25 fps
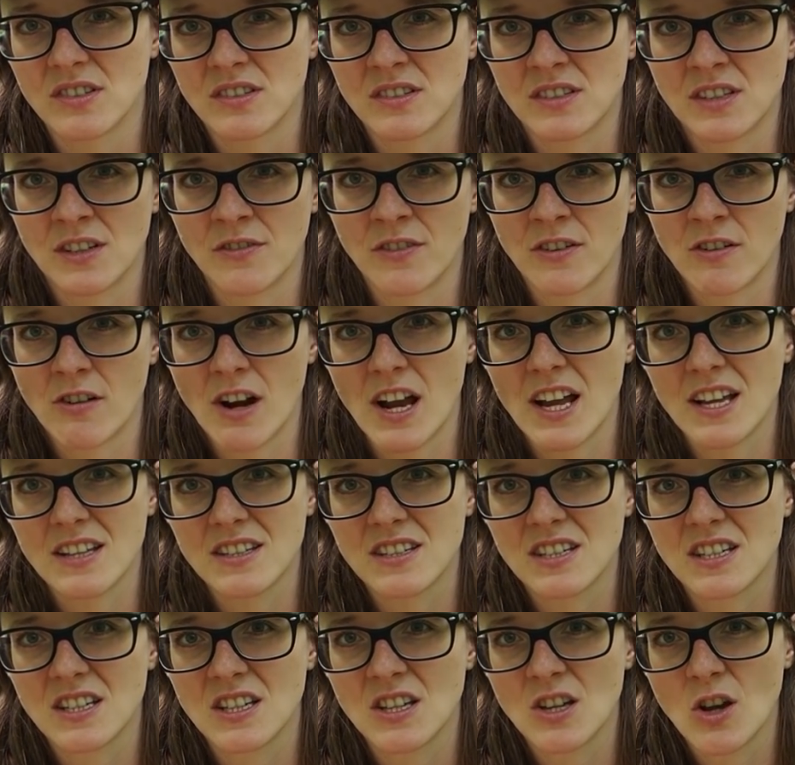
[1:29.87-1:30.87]
the
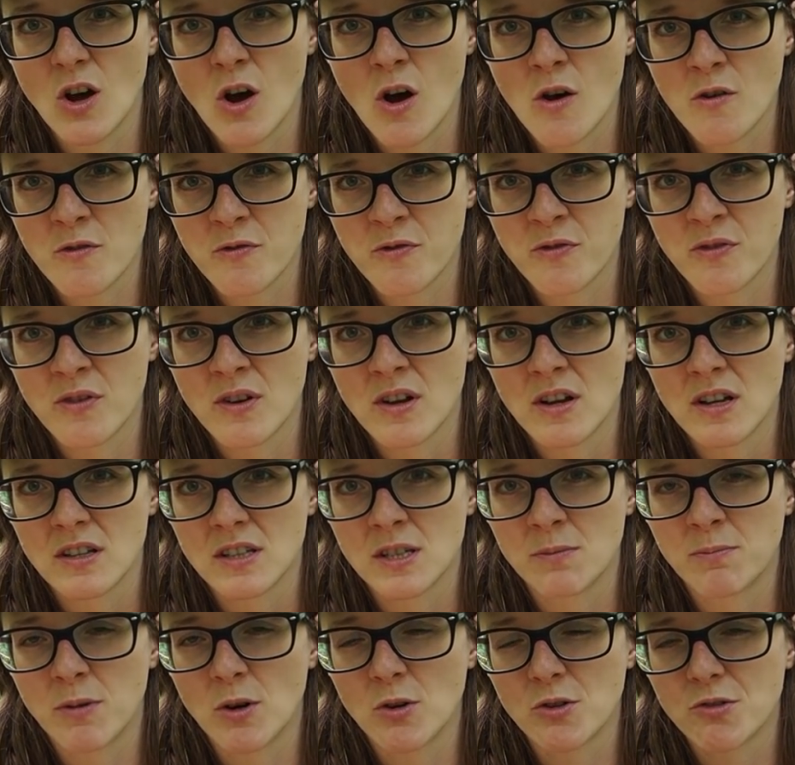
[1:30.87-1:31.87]
variety of
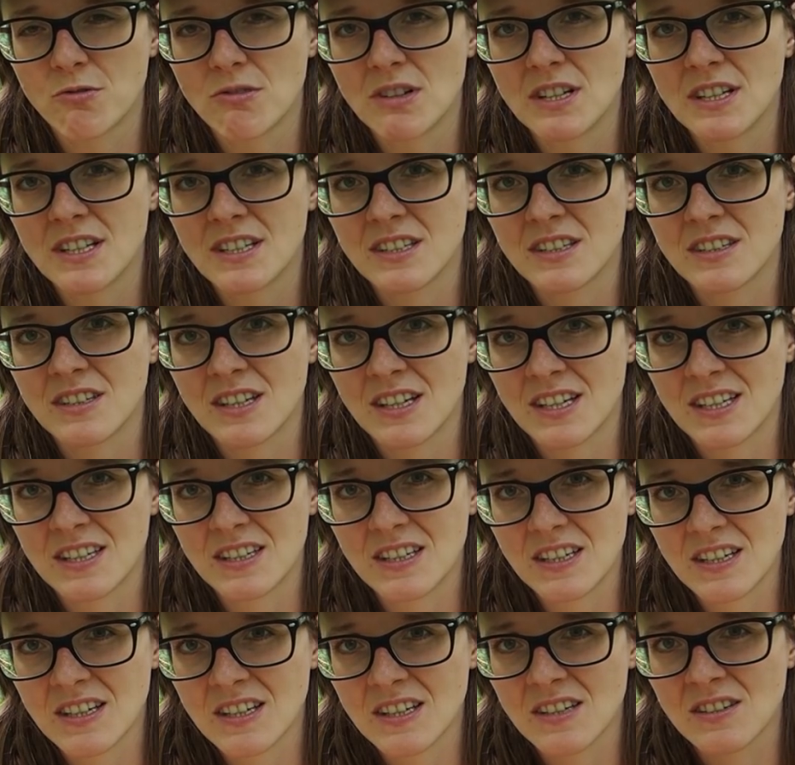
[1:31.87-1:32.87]
the Bowdrilling
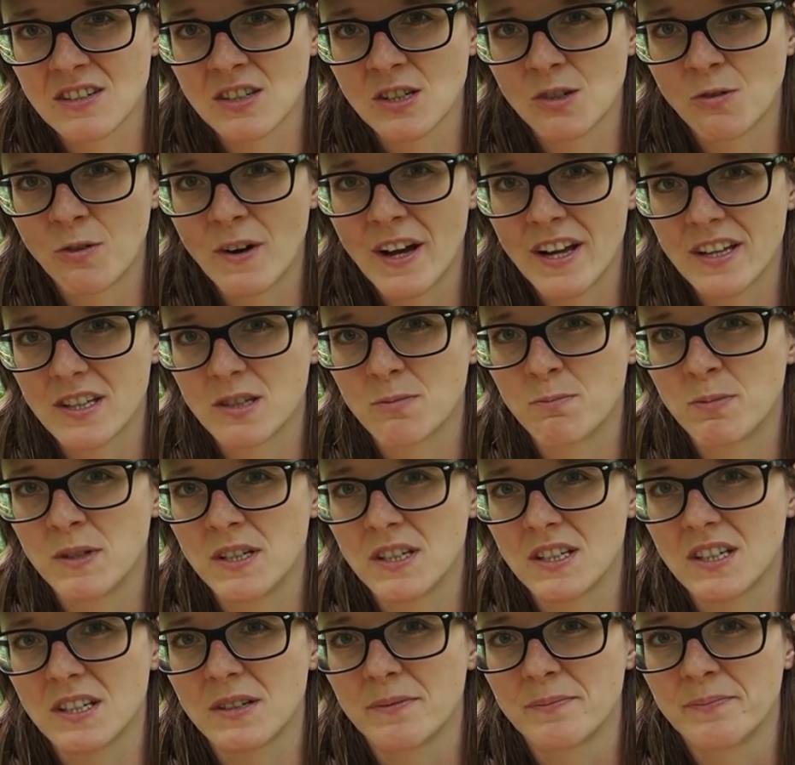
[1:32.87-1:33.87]
technique is quite big,